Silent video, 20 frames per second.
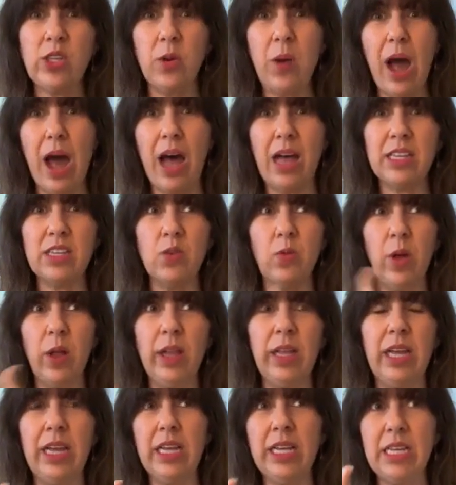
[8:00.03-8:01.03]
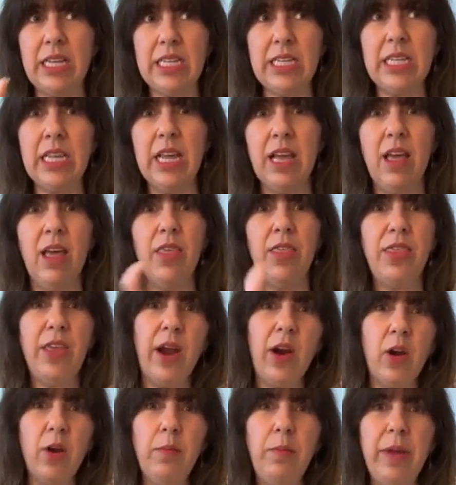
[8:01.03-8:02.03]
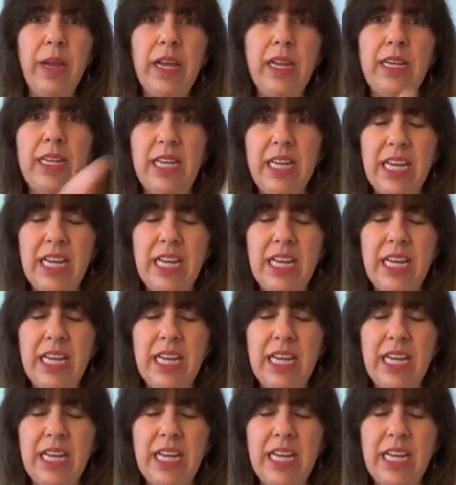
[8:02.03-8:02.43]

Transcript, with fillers: also ask well, is therapy